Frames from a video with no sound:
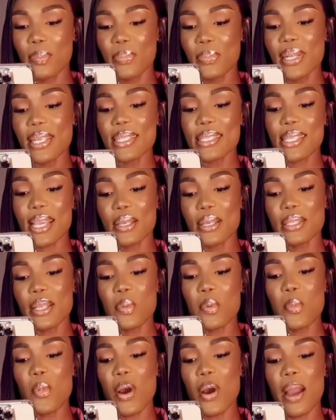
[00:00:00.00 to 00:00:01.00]
Please, can you
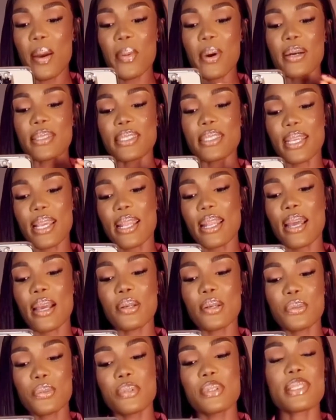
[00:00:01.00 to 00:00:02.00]
tell me more about
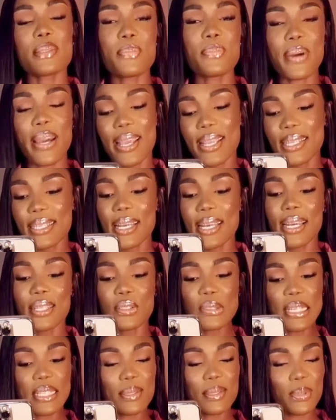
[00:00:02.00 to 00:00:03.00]
China goods buying
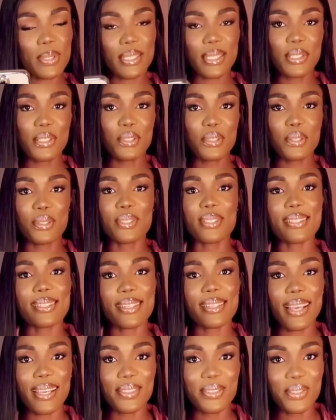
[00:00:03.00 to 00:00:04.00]
and transportation
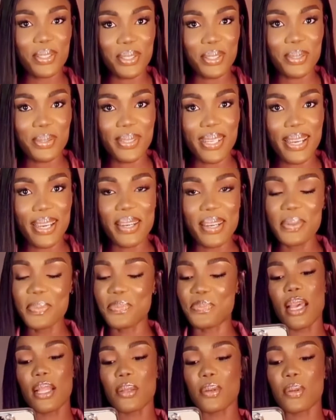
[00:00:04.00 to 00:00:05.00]
to Nigeria?
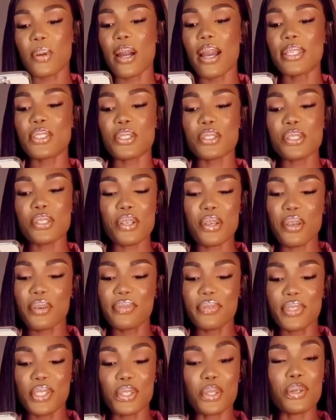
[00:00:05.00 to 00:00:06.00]
Hello, I just saw
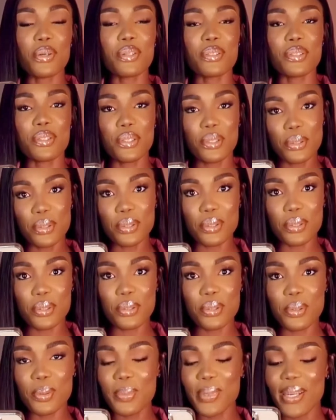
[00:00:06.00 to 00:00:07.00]
your video on
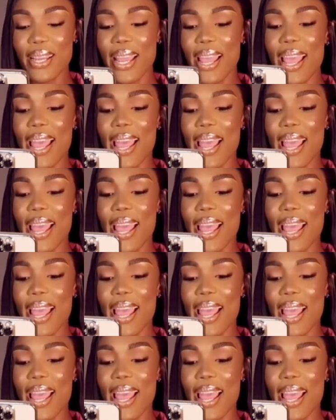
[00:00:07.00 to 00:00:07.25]
YouTube.